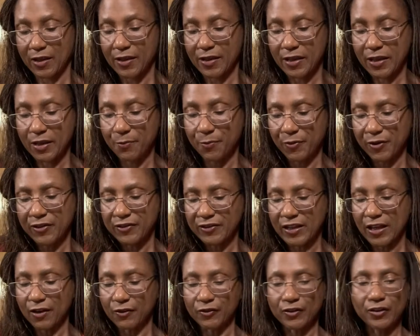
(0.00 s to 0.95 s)
It brings
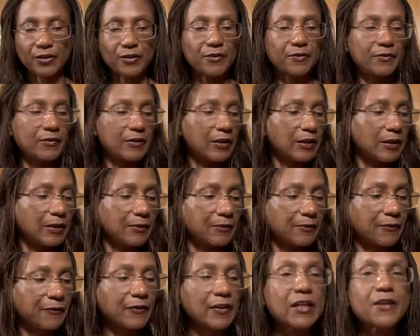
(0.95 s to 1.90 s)
out the
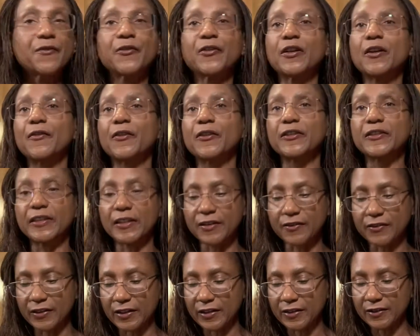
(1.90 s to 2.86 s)
flavor of the
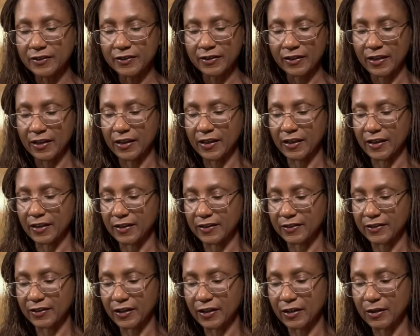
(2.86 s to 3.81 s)
seasonings, and
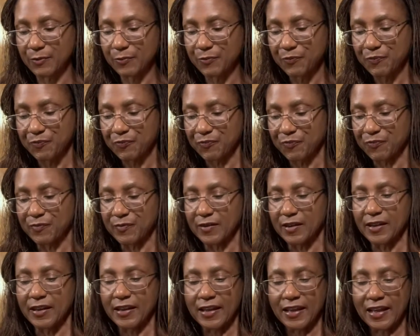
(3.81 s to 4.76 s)

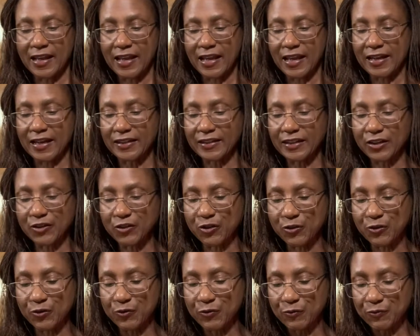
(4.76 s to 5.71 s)
I like
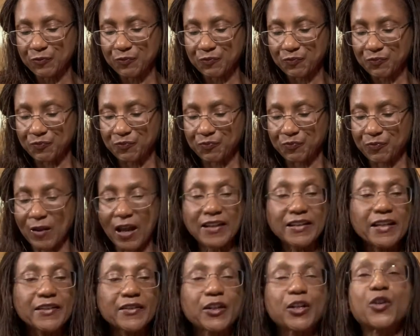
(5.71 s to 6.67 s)

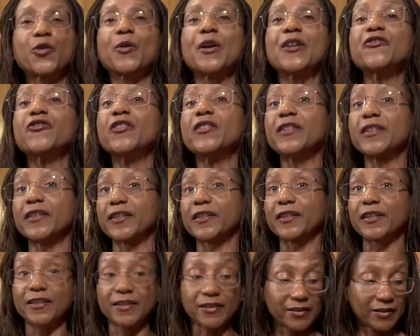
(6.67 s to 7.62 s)
the crunchiness,
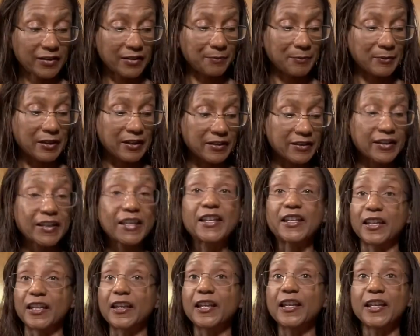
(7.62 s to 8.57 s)
because
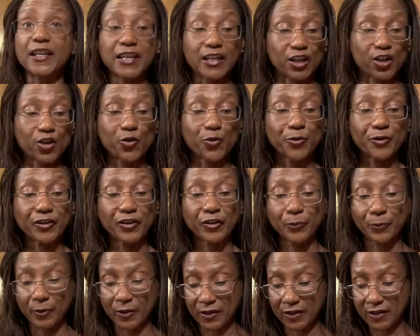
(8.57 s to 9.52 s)
it can get crisp,
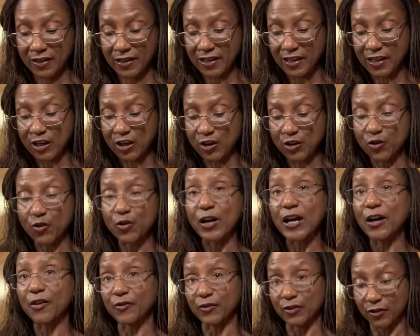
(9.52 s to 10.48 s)

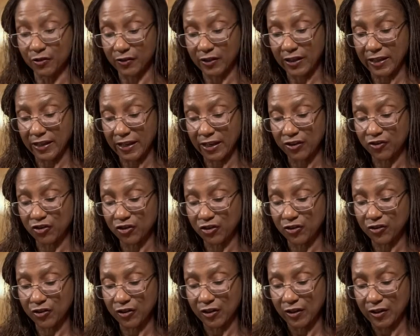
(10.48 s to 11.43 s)
out on the
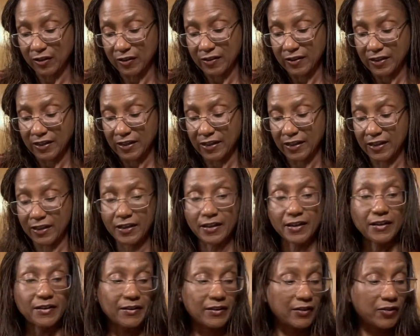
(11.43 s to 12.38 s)
edges,
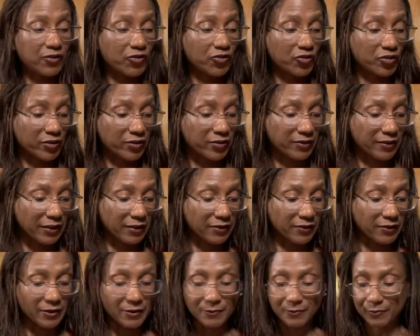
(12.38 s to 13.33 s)
and it's just
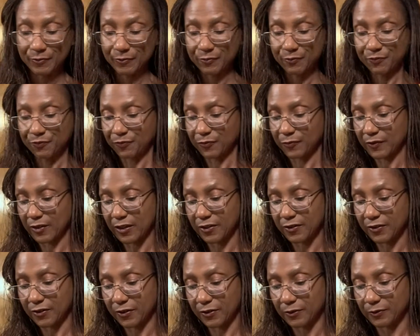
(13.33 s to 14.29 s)
tasty. Tastes
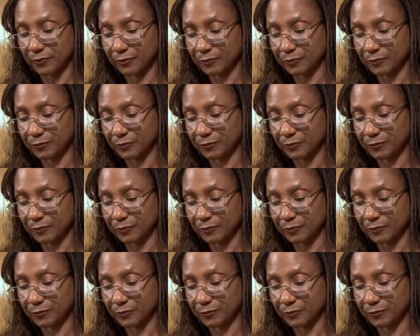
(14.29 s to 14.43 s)
good.